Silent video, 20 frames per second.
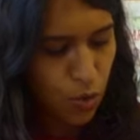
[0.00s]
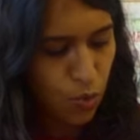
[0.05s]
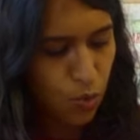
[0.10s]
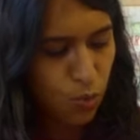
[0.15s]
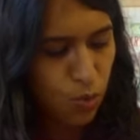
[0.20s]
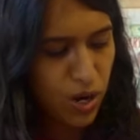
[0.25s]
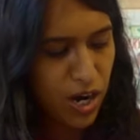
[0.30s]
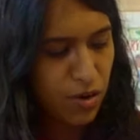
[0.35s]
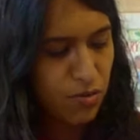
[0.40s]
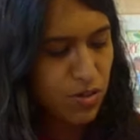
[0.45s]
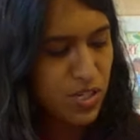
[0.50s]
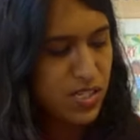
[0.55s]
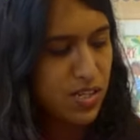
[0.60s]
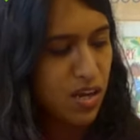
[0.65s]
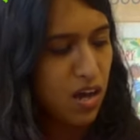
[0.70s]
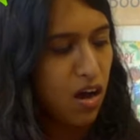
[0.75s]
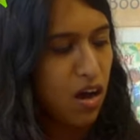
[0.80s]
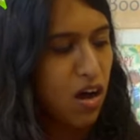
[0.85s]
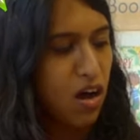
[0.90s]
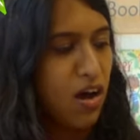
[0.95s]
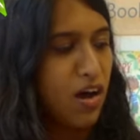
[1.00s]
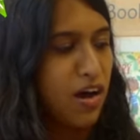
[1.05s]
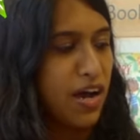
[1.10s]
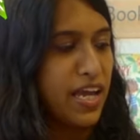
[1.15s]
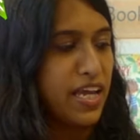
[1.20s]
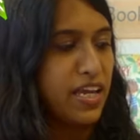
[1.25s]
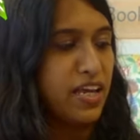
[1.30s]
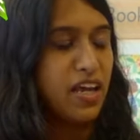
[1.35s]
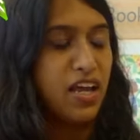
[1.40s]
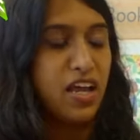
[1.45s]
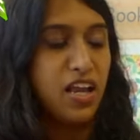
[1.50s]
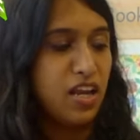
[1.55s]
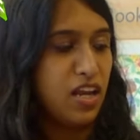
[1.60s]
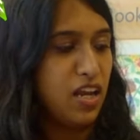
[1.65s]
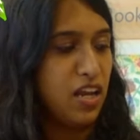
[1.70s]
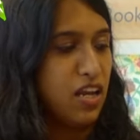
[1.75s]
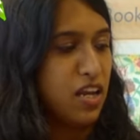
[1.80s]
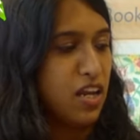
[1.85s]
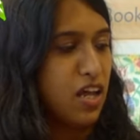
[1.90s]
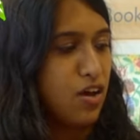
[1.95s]
Whereas I
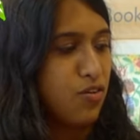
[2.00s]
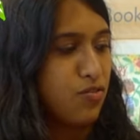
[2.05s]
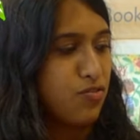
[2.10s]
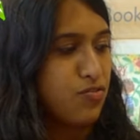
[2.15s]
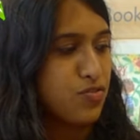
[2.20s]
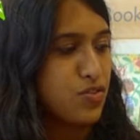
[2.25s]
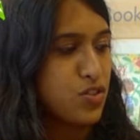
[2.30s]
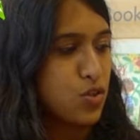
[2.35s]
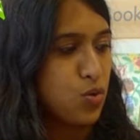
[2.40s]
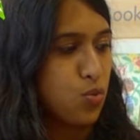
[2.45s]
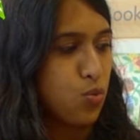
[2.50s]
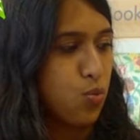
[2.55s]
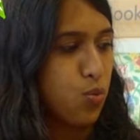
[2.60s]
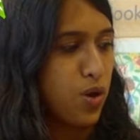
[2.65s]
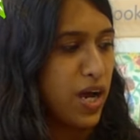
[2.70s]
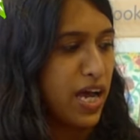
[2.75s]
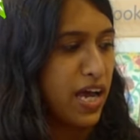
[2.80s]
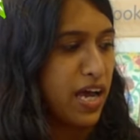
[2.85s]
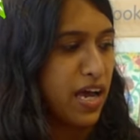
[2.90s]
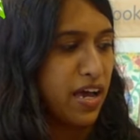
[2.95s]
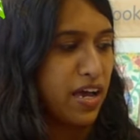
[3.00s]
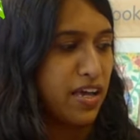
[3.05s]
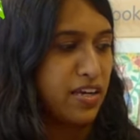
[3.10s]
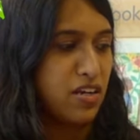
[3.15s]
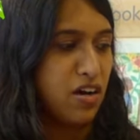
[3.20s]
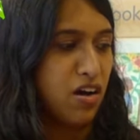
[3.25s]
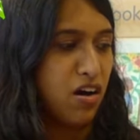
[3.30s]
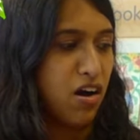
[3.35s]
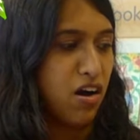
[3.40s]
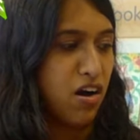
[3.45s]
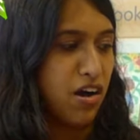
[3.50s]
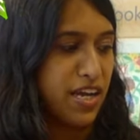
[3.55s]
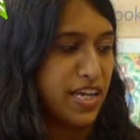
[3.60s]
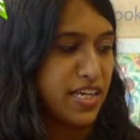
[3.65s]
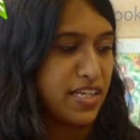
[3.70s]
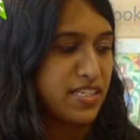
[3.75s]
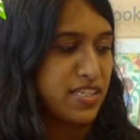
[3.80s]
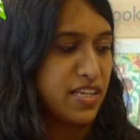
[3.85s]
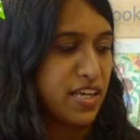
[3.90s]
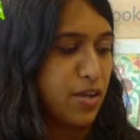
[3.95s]
love to wear and
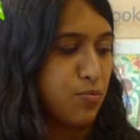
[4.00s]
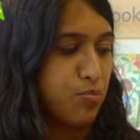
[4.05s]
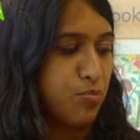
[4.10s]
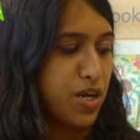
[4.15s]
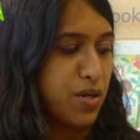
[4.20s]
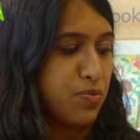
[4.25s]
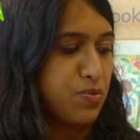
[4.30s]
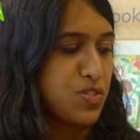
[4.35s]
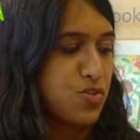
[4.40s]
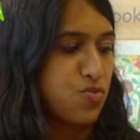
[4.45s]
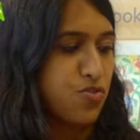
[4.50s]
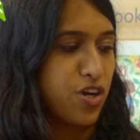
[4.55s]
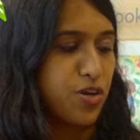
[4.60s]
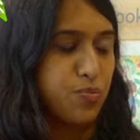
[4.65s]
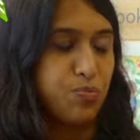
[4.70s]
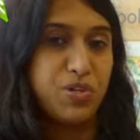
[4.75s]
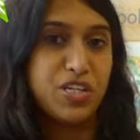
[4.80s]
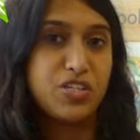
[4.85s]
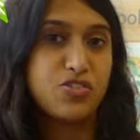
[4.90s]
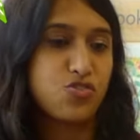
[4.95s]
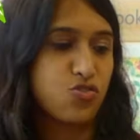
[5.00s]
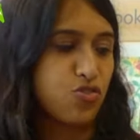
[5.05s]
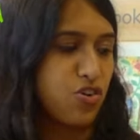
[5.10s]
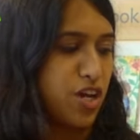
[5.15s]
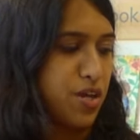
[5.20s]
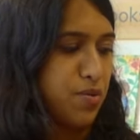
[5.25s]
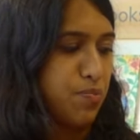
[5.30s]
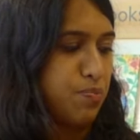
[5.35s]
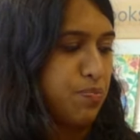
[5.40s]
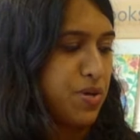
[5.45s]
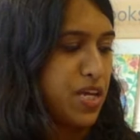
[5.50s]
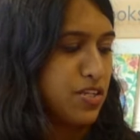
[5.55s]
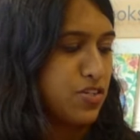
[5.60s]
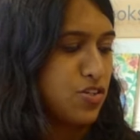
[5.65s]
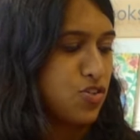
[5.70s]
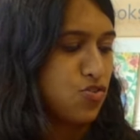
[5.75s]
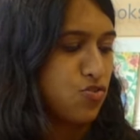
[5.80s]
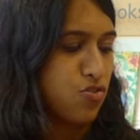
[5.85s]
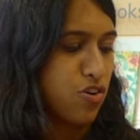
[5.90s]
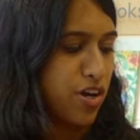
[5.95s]
hide in my stripy stripe
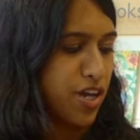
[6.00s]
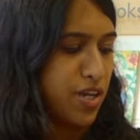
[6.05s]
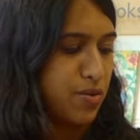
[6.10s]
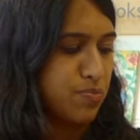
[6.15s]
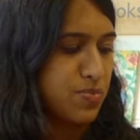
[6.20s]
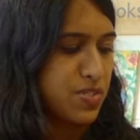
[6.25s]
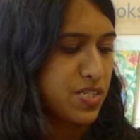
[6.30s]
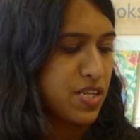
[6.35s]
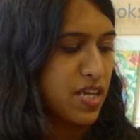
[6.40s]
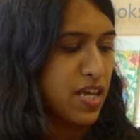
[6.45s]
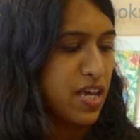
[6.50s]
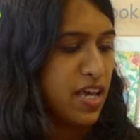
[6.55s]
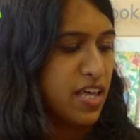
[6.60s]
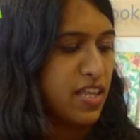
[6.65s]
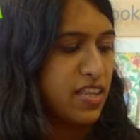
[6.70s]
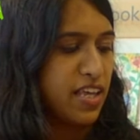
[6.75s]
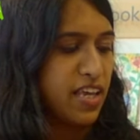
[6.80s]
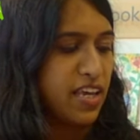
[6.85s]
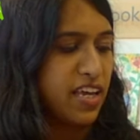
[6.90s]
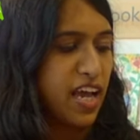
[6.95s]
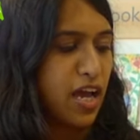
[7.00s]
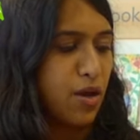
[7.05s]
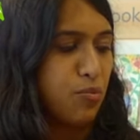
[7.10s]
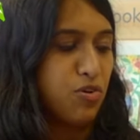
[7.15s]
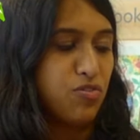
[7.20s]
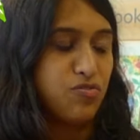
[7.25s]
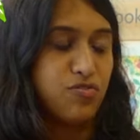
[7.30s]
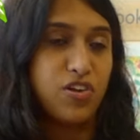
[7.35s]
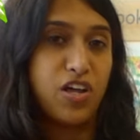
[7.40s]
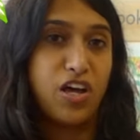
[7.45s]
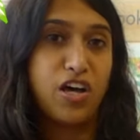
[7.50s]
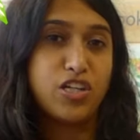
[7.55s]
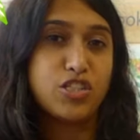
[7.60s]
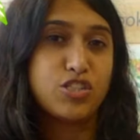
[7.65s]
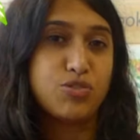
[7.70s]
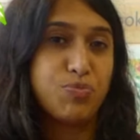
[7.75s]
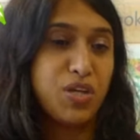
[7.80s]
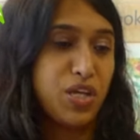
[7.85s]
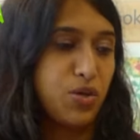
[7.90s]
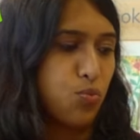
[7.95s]
pinstripes. They
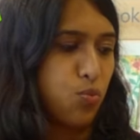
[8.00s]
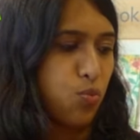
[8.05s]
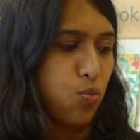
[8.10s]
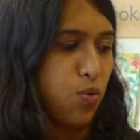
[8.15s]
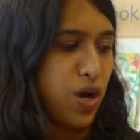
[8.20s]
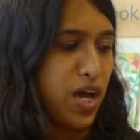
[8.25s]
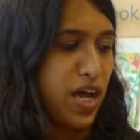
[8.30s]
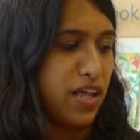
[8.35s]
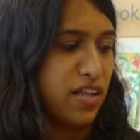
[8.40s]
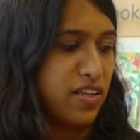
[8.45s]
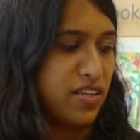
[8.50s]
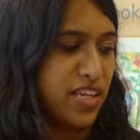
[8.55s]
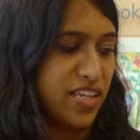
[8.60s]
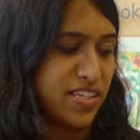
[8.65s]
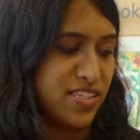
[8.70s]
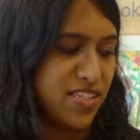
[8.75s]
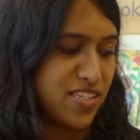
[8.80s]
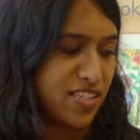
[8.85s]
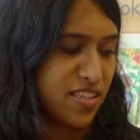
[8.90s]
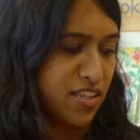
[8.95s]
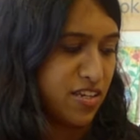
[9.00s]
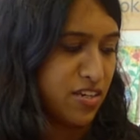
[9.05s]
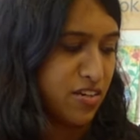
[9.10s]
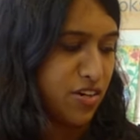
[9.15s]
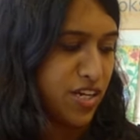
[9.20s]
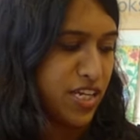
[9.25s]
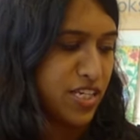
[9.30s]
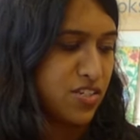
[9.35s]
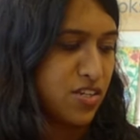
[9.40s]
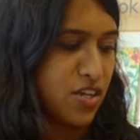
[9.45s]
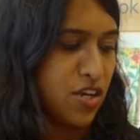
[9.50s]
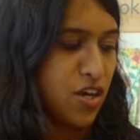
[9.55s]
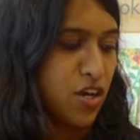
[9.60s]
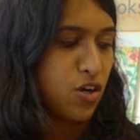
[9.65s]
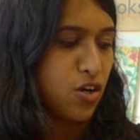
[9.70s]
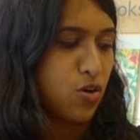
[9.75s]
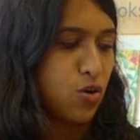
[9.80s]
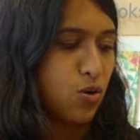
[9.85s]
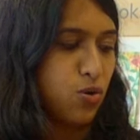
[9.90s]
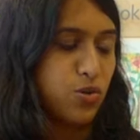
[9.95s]
camouflage me well into the night,
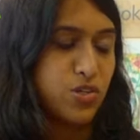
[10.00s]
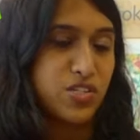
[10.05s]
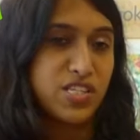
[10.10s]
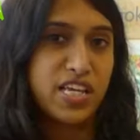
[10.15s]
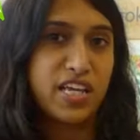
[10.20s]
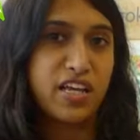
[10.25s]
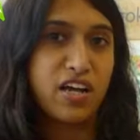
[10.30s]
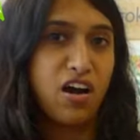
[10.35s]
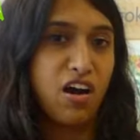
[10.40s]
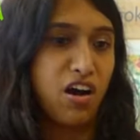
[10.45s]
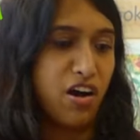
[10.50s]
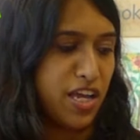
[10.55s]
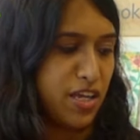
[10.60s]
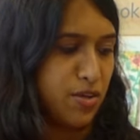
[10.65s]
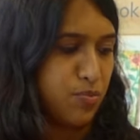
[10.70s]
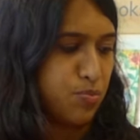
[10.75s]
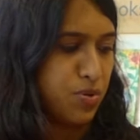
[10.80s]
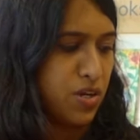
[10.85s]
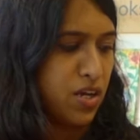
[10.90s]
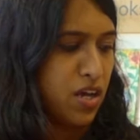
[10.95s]
causing hype.